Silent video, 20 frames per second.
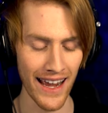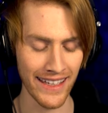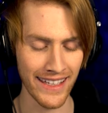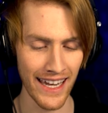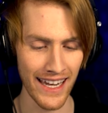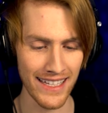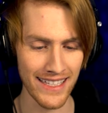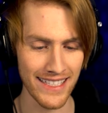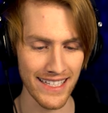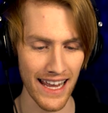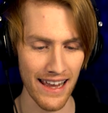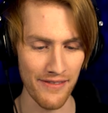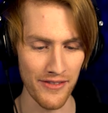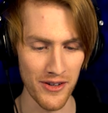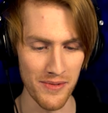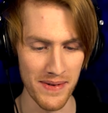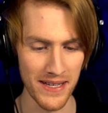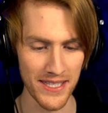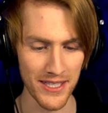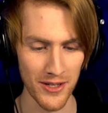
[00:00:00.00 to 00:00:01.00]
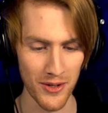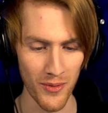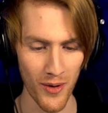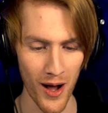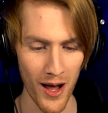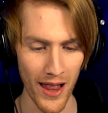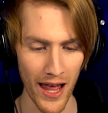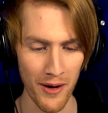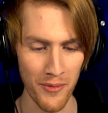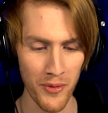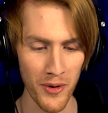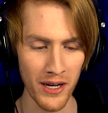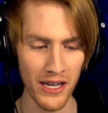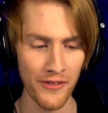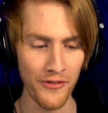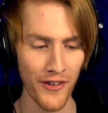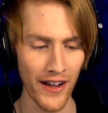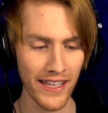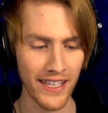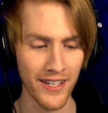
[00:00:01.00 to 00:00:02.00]
I can't save you, Mr. Wall. I would
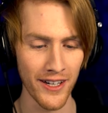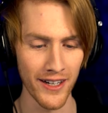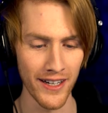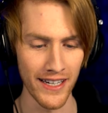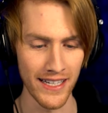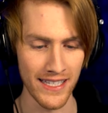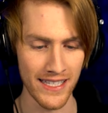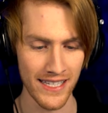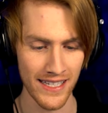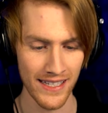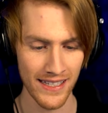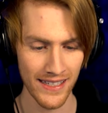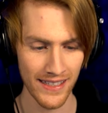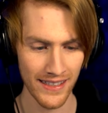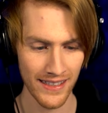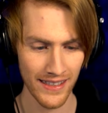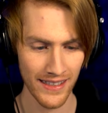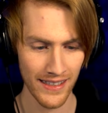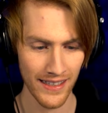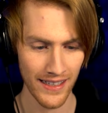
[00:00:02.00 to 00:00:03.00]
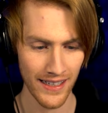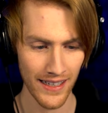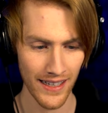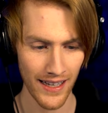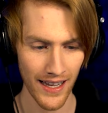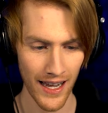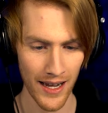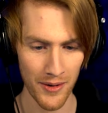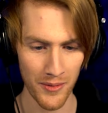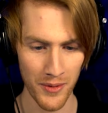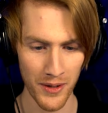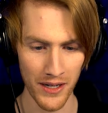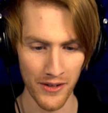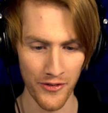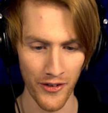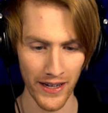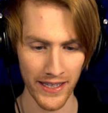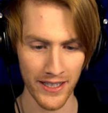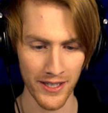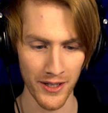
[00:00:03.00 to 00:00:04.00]
if I could. Aww. Oh, shoot. What,
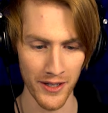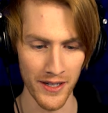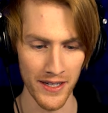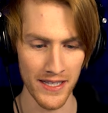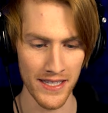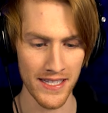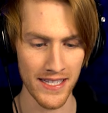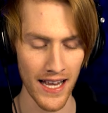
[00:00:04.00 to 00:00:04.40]
if I could?